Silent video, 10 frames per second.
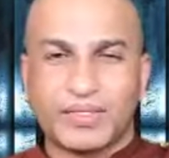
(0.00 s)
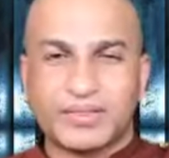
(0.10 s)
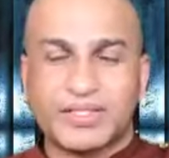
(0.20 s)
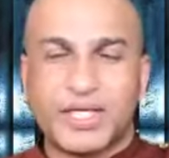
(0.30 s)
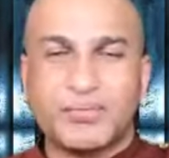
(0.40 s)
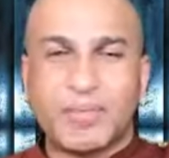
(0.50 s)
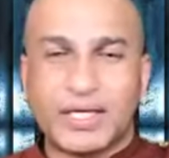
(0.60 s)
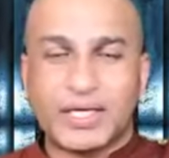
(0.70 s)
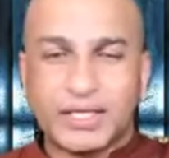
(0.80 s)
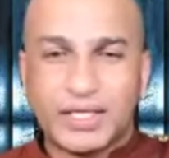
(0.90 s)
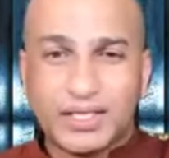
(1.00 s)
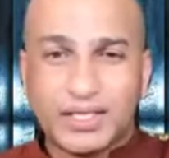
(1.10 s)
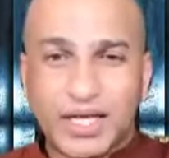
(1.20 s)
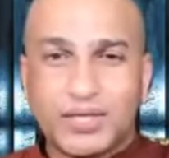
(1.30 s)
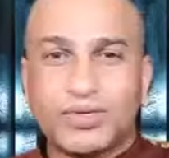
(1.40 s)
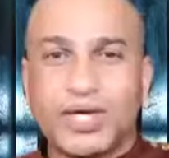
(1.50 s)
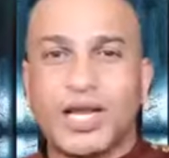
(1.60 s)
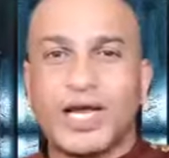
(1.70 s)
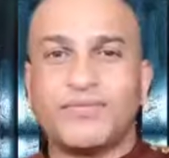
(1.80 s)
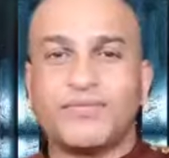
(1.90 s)
See, but in day-to-day -day
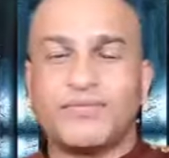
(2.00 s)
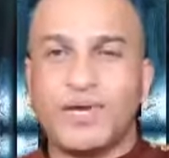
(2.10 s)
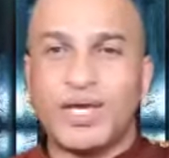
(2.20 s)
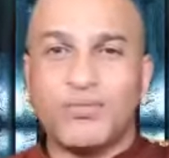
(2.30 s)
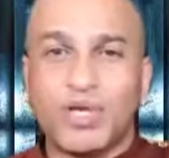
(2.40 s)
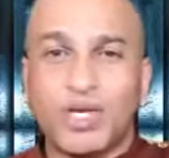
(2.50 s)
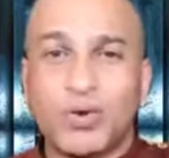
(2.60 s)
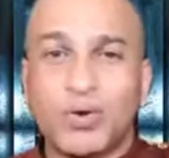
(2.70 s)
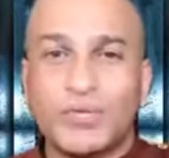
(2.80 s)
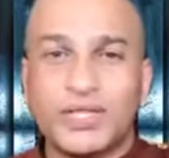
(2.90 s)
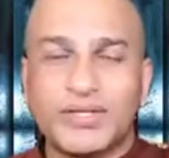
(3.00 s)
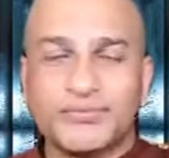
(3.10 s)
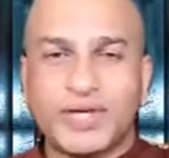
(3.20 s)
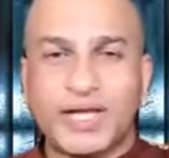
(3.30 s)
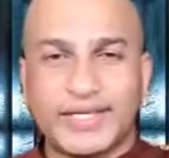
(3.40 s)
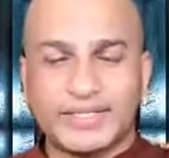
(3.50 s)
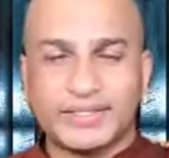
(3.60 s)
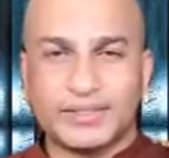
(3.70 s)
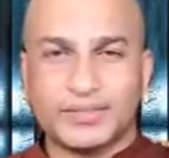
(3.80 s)
life, we, we go with the feelings.